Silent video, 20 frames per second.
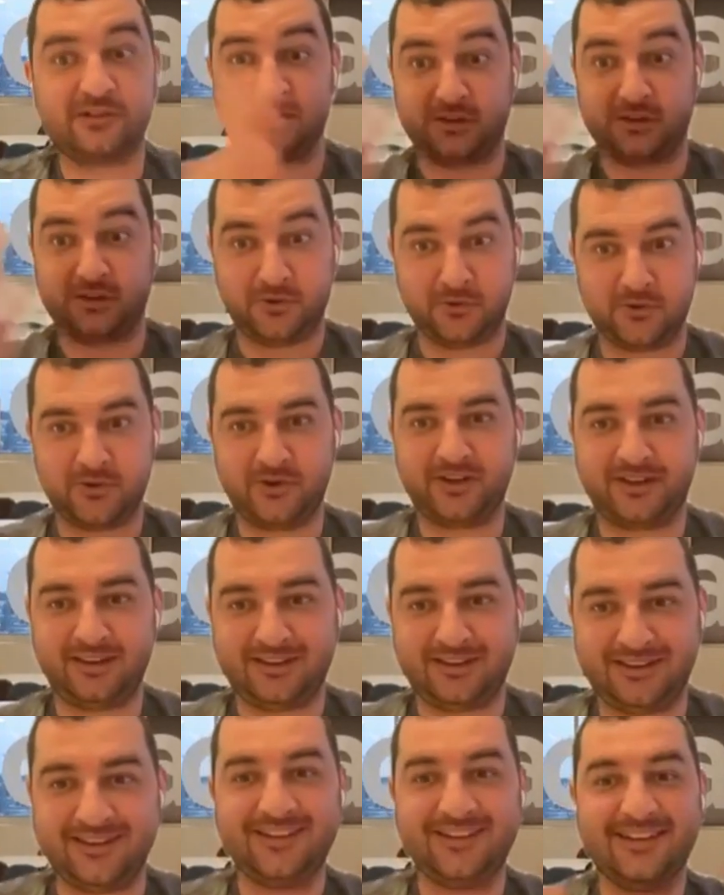
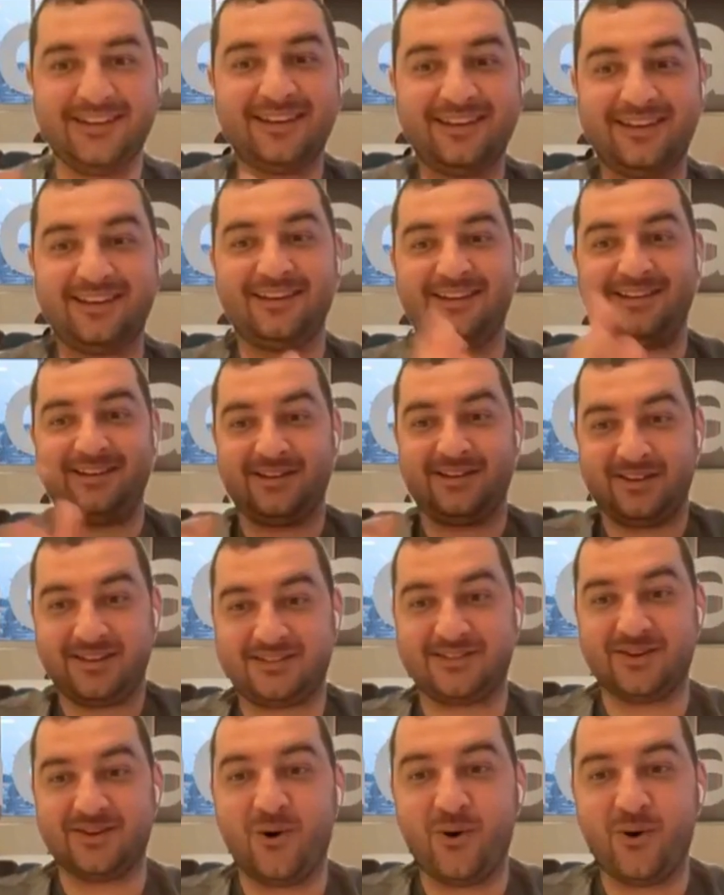security
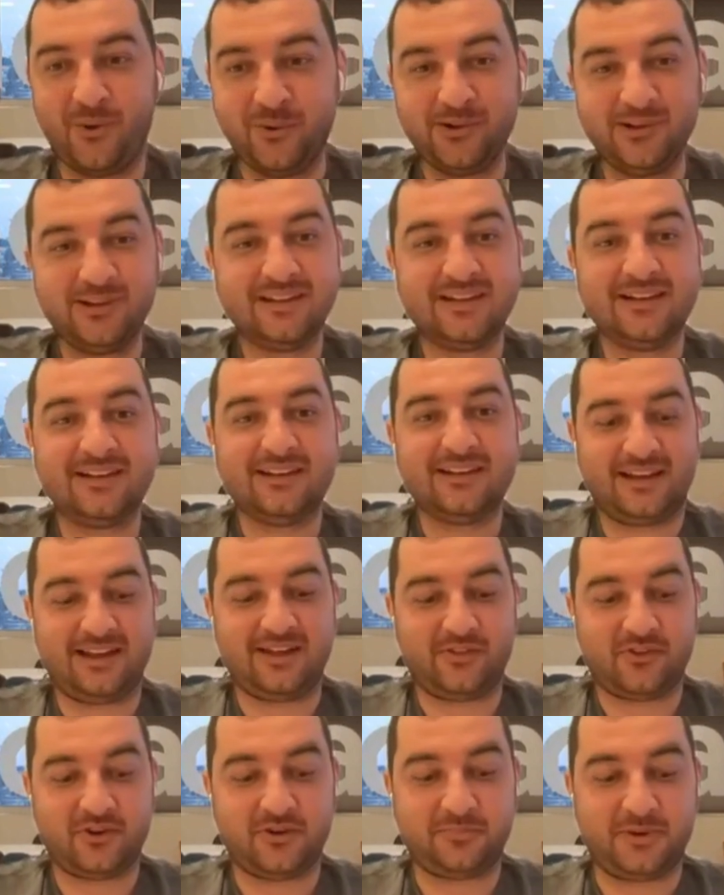as a whole,
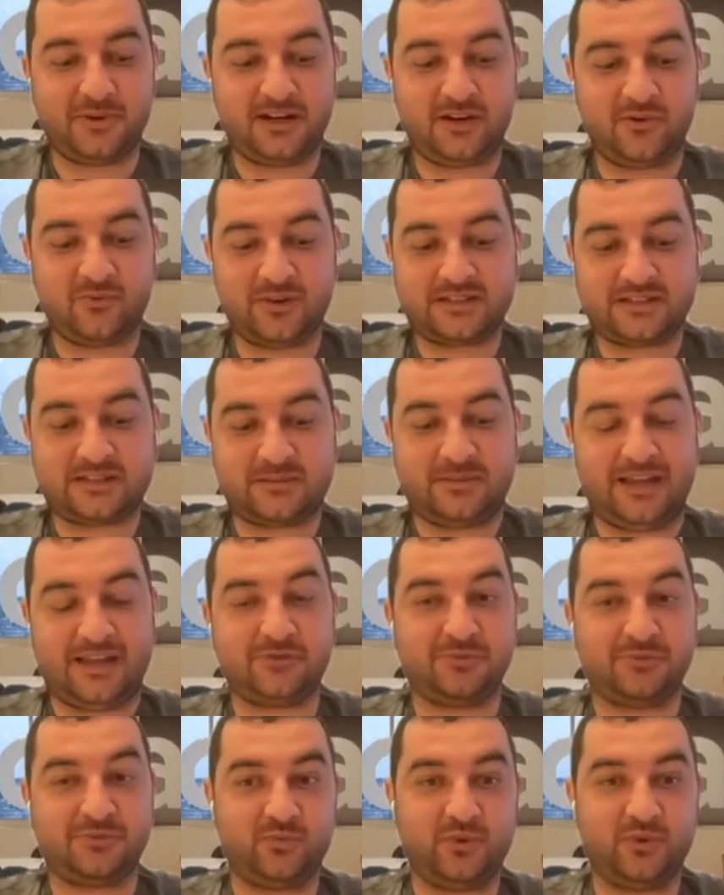and third party risk
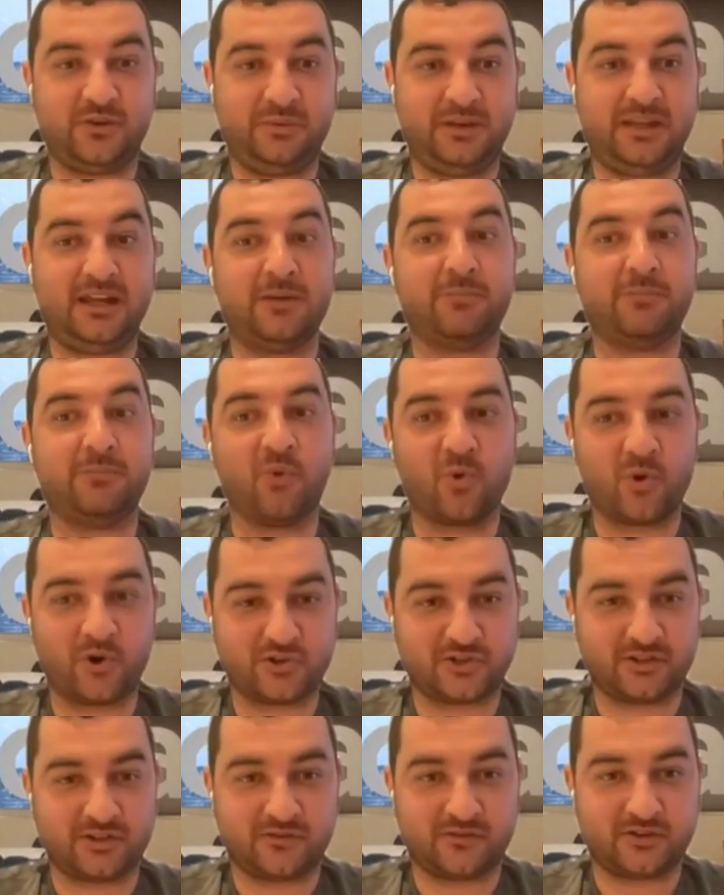management would be a
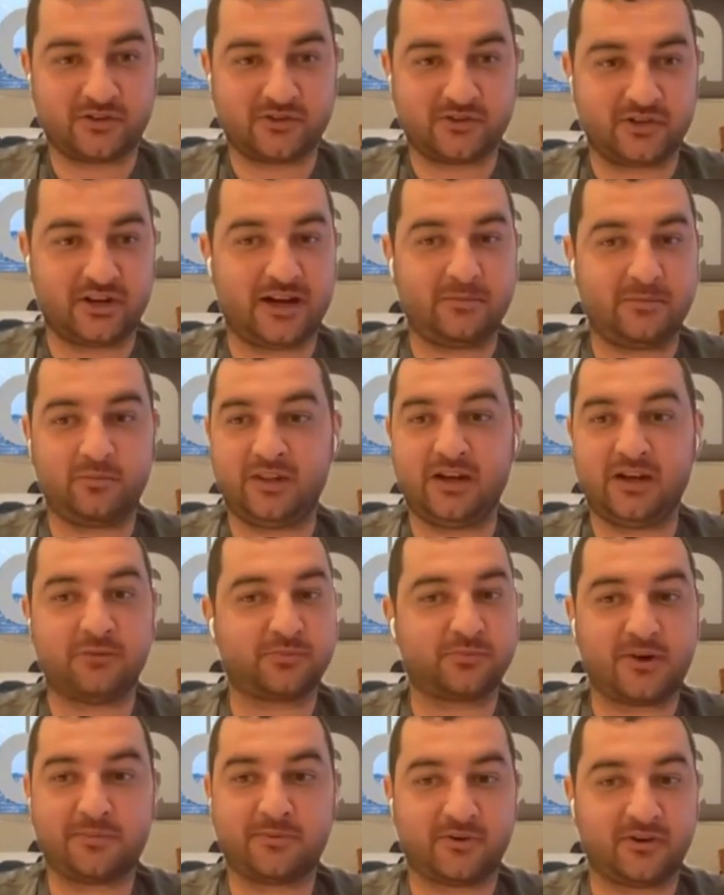portion of their job. Without